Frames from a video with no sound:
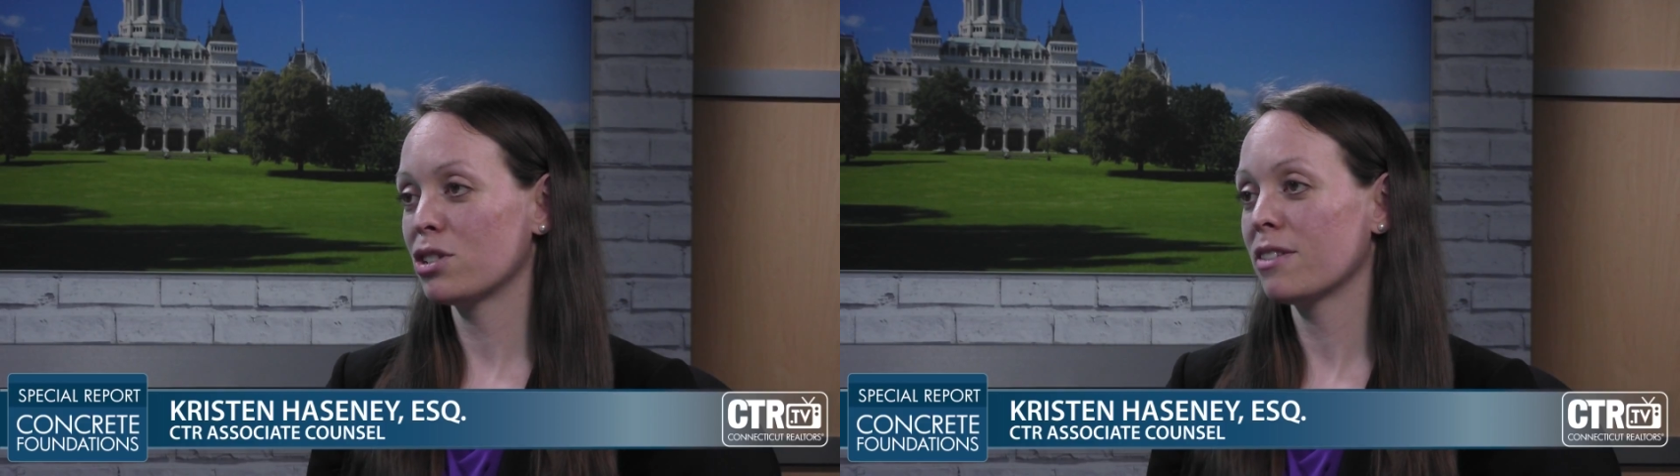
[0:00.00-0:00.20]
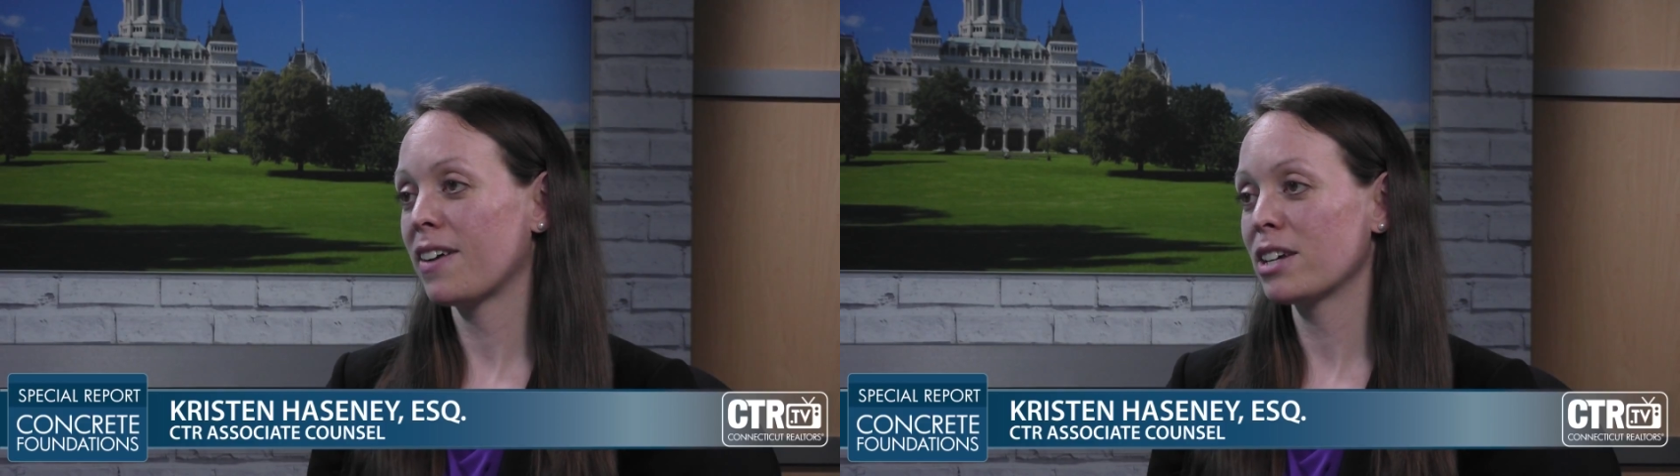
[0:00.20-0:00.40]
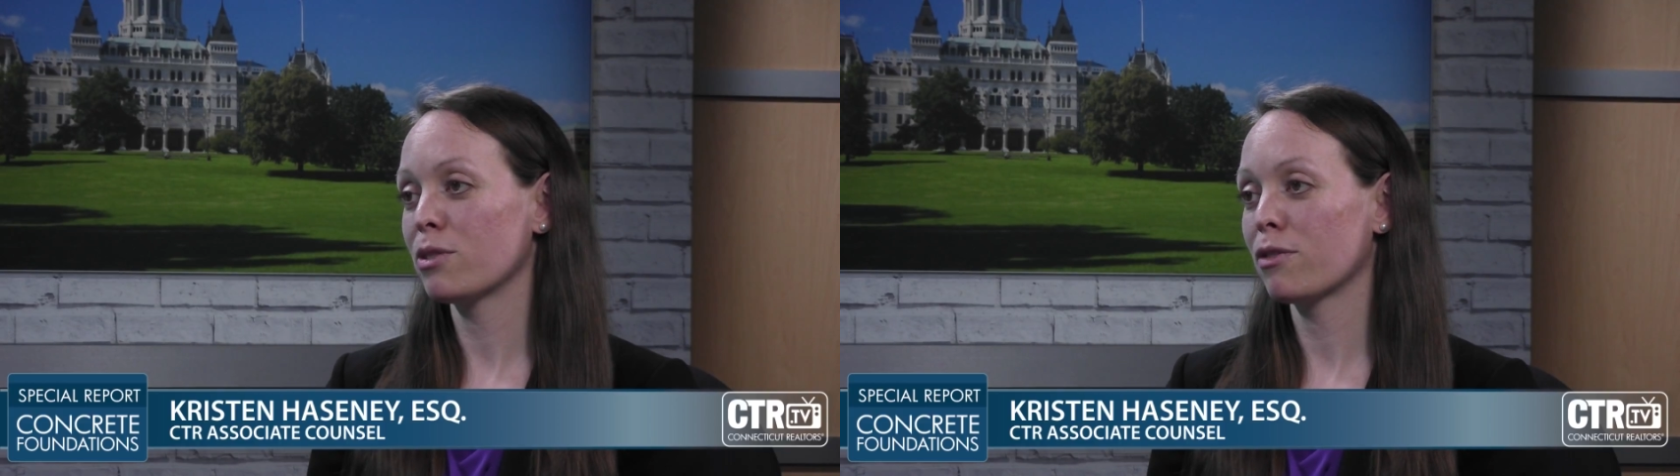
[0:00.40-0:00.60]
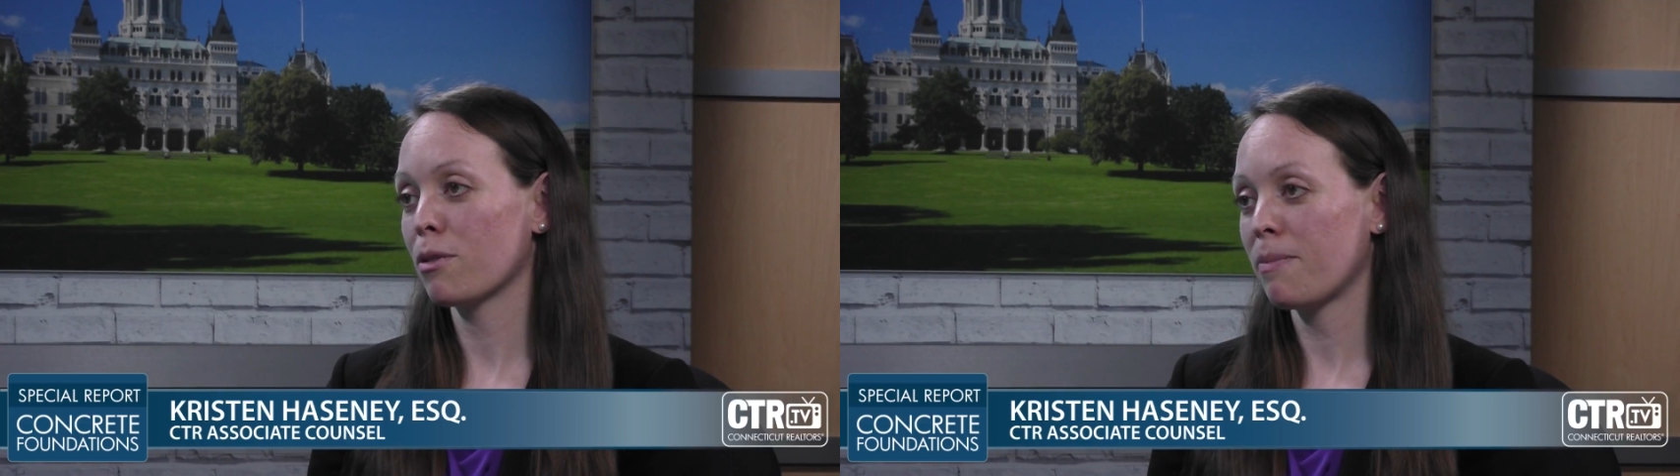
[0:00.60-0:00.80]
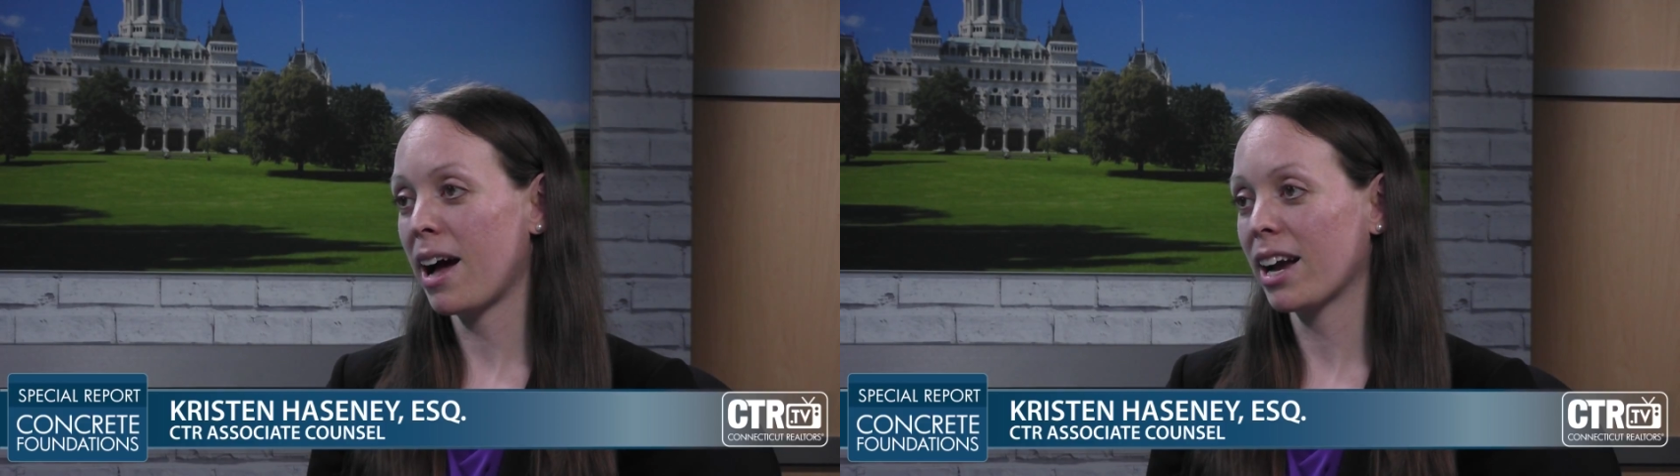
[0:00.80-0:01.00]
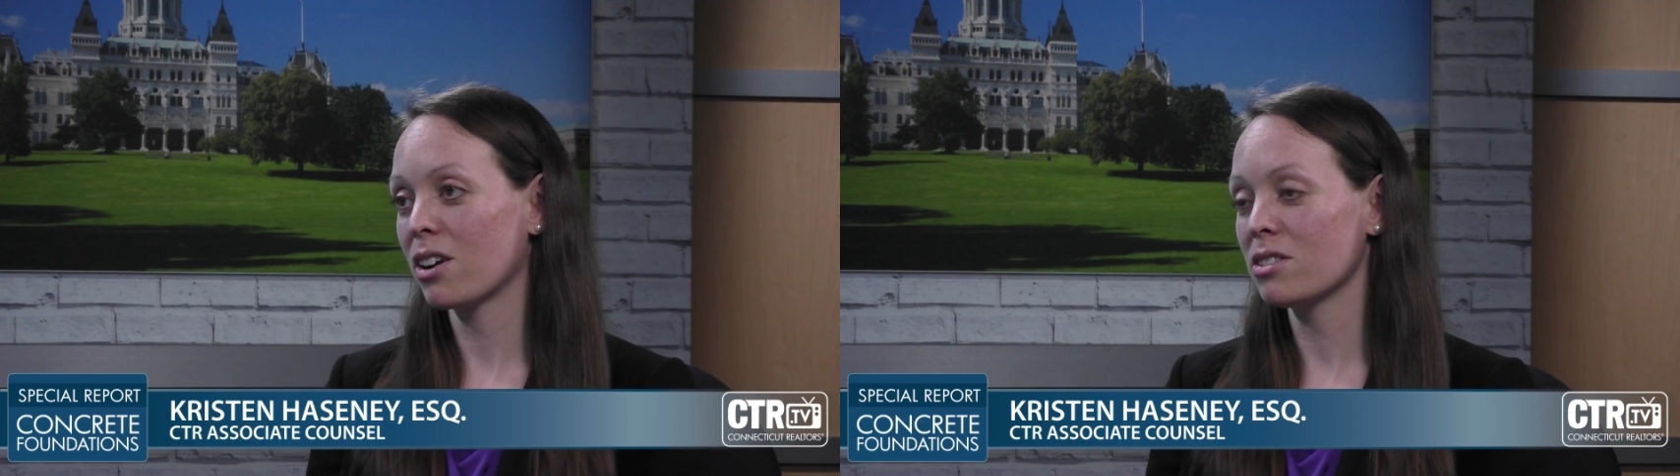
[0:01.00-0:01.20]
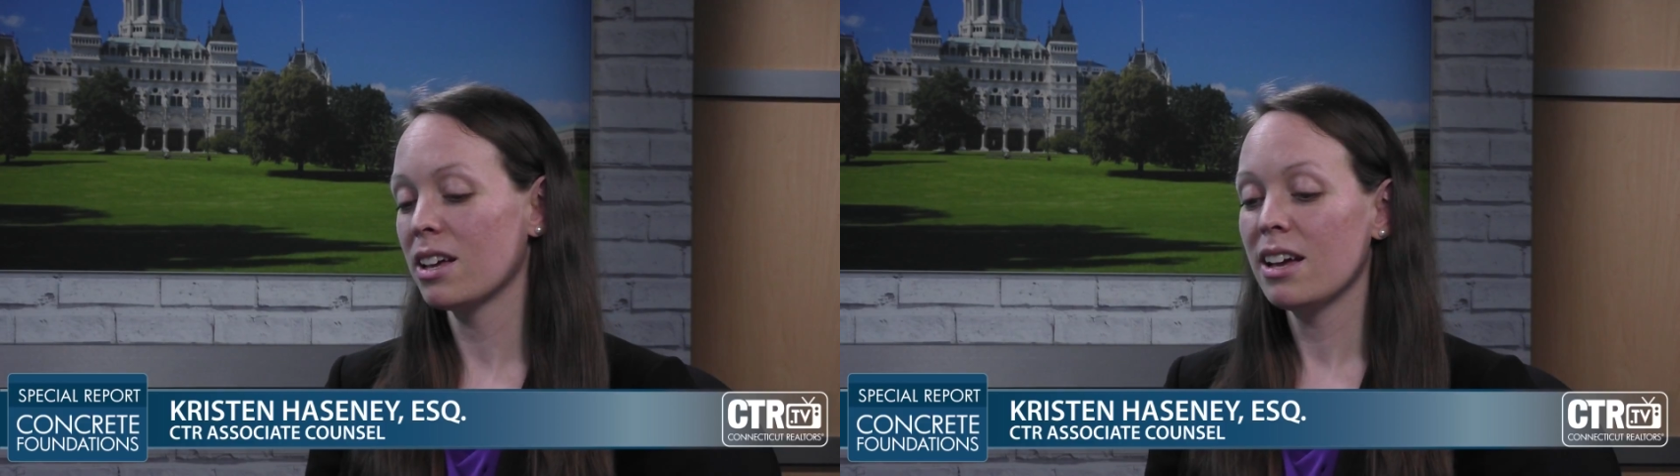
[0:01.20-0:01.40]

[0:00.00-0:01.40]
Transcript: advisory for buyers.